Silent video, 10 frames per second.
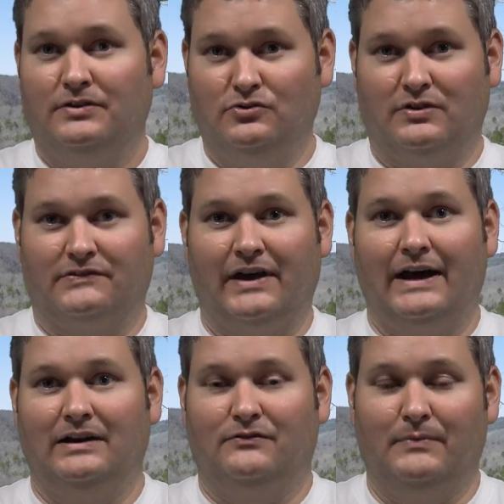You can
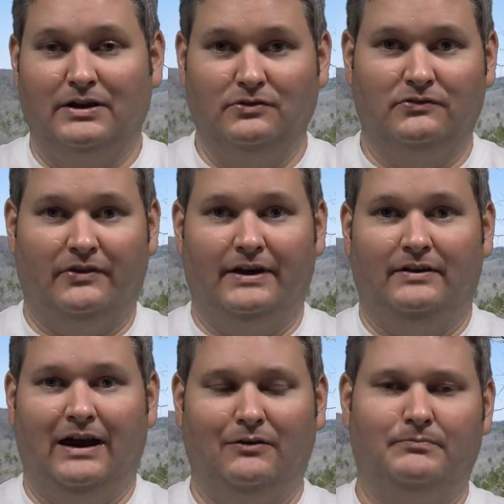sign up for my newsletter.
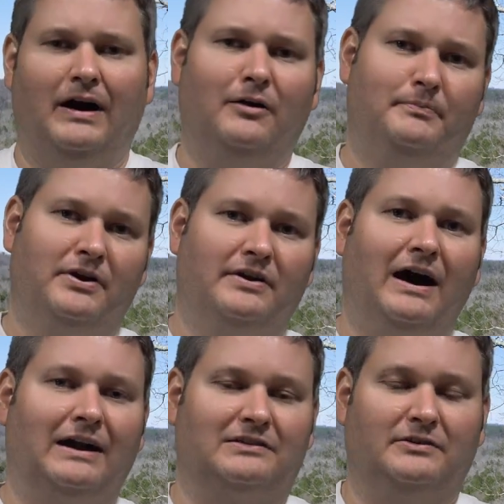And I'll, I'll
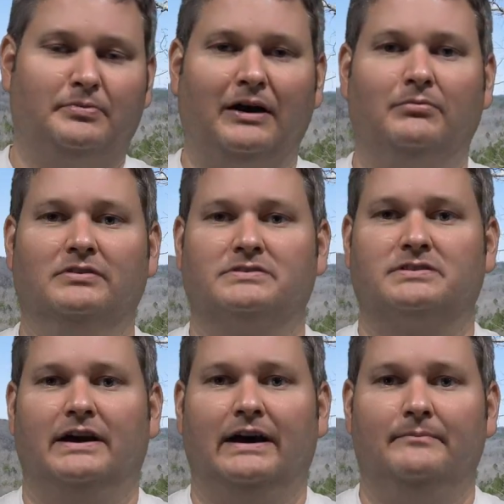periodically
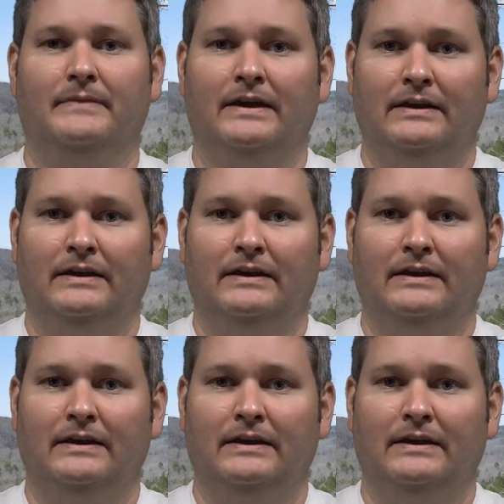publish uh,